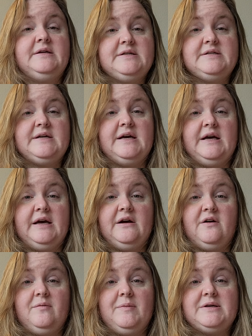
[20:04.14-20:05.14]
to taking
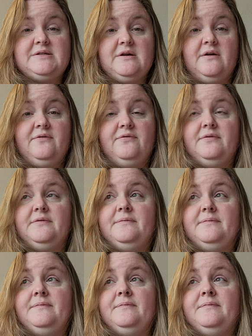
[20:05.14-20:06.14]
care of myself
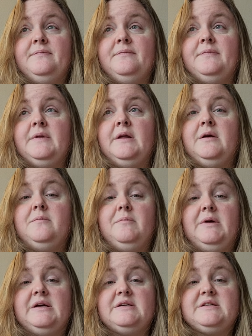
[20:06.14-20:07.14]

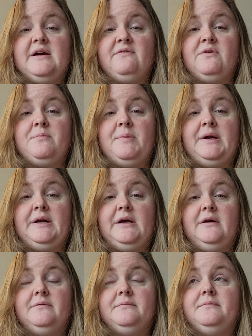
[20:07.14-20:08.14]
because
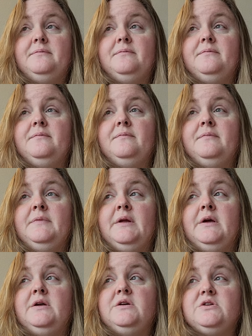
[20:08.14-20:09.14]
everybody
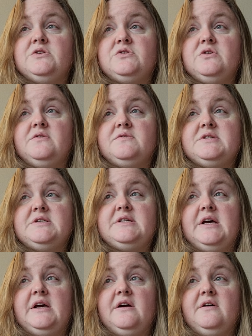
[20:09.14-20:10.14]
deserves to
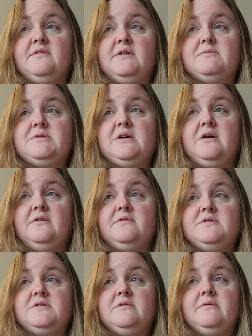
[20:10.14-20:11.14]
take care of
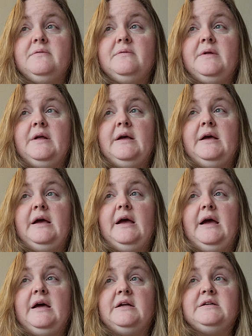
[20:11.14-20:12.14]
themselves
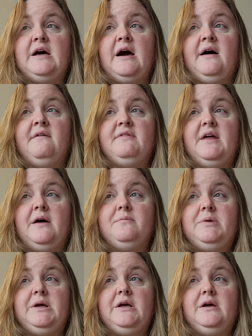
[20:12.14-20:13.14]
and have that
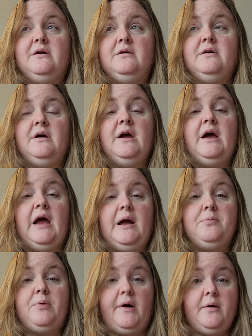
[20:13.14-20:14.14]
be a
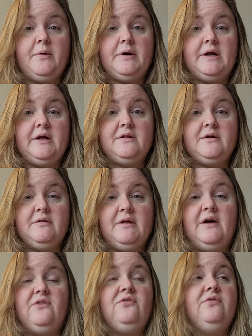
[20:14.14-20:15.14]
priority in their
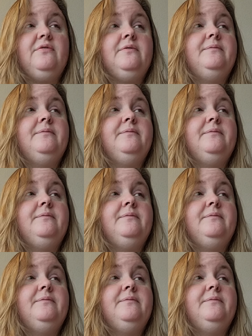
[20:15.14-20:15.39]
life.